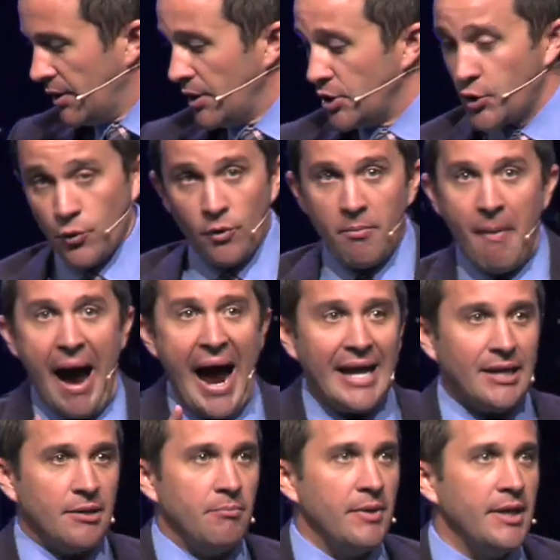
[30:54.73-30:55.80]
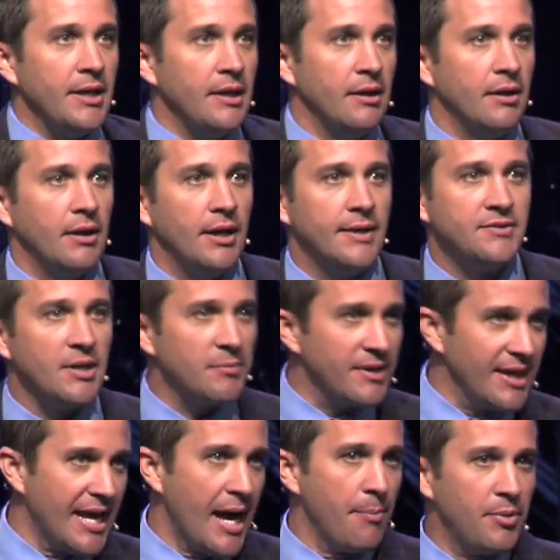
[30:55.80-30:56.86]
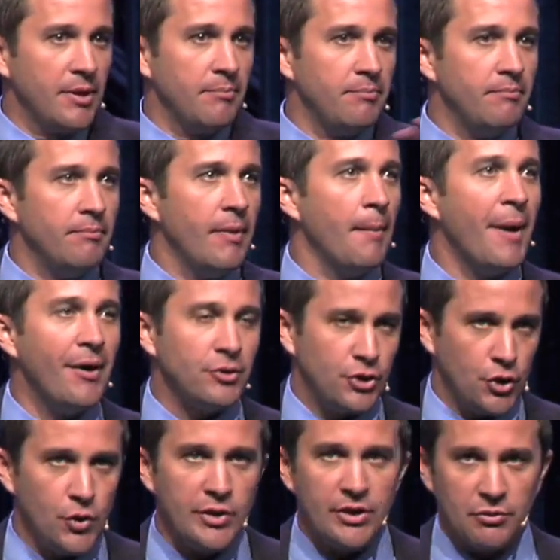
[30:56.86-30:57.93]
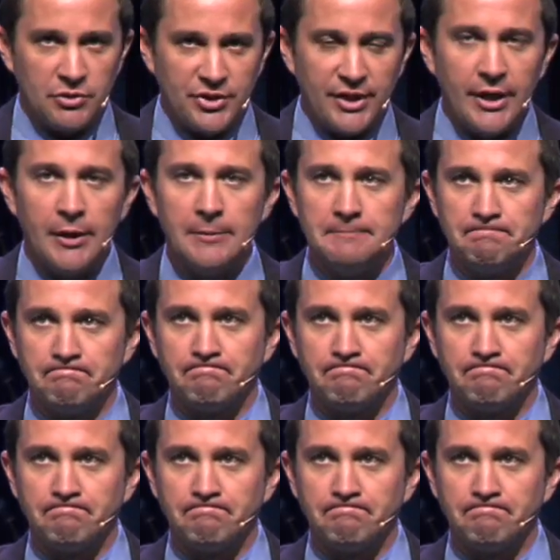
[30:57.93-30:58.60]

she reminded me of something that happened about two years ago.